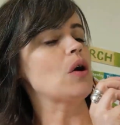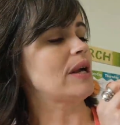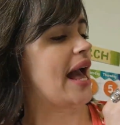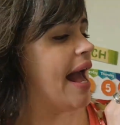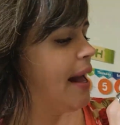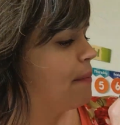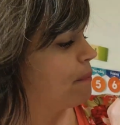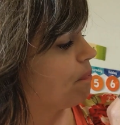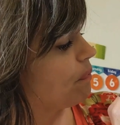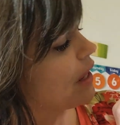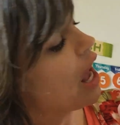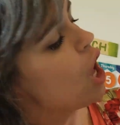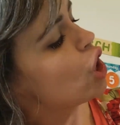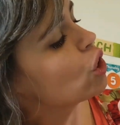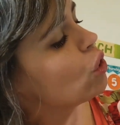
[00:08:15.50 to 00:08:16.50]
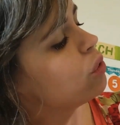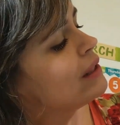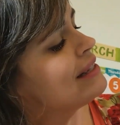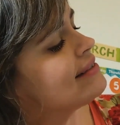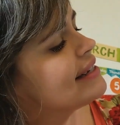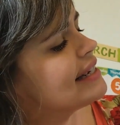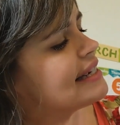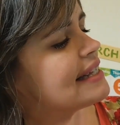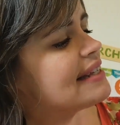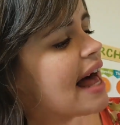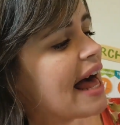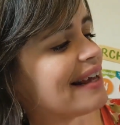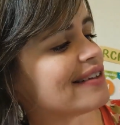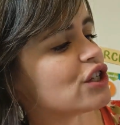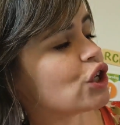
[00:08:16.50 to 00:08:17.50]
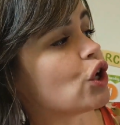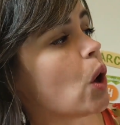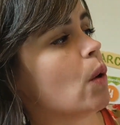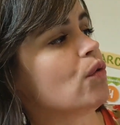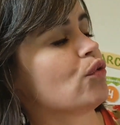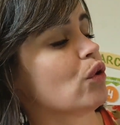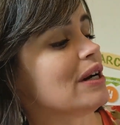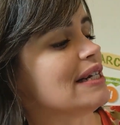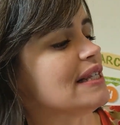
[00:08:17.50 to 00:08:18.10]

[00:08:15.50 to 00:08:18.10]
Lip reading: Okay, Quincy decides to go for